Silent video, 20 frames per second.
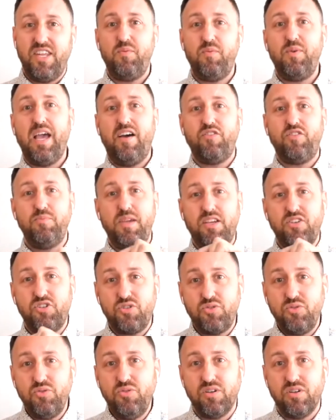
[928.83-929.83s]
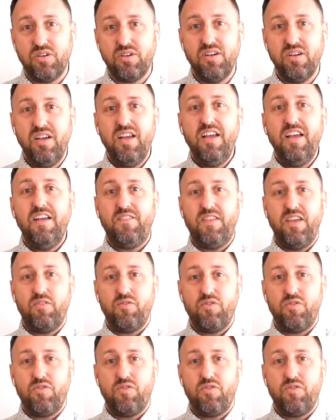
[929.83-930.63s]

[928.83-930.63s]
we have to make sure that the